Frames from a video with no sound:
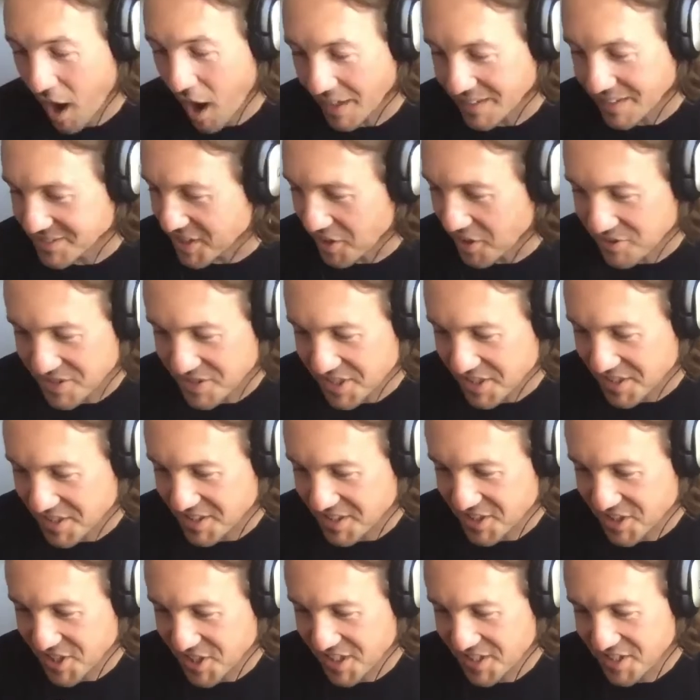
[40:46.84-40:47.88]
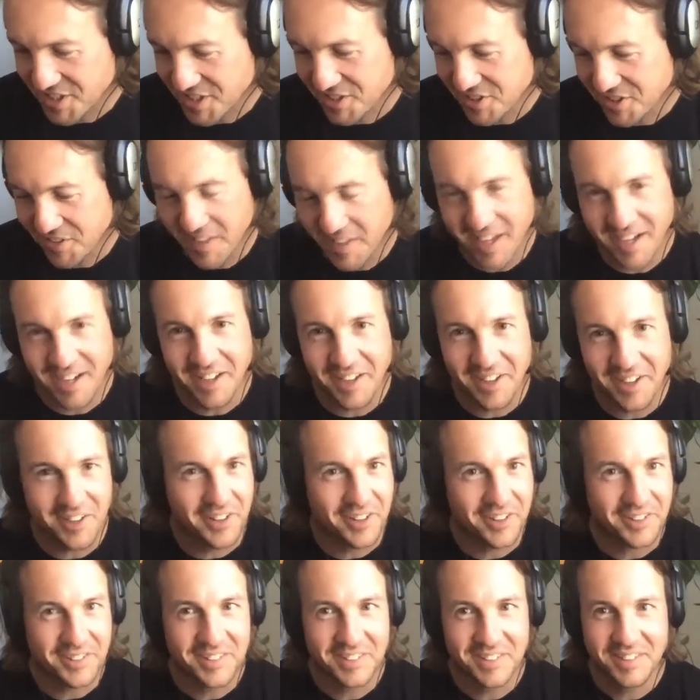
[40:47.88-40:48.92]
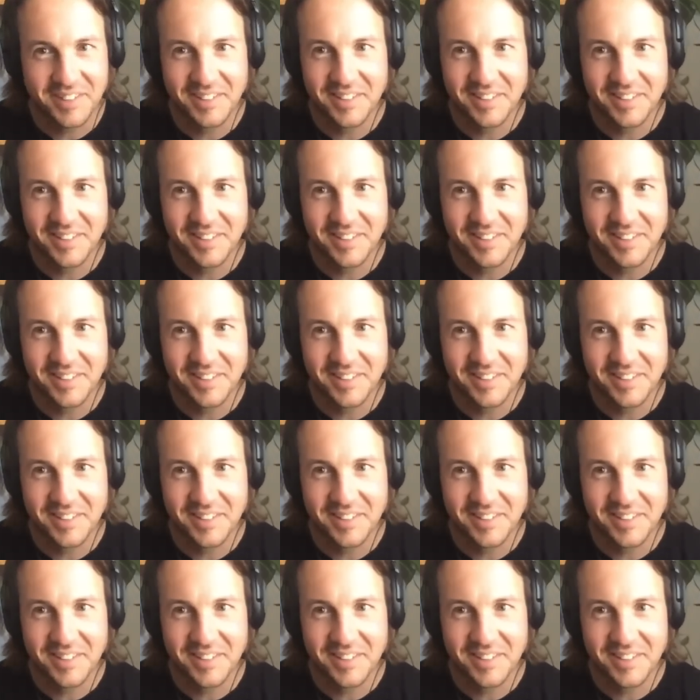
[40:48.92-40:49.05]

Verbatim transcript: I don't see the suggestions on that. I, I think the know. more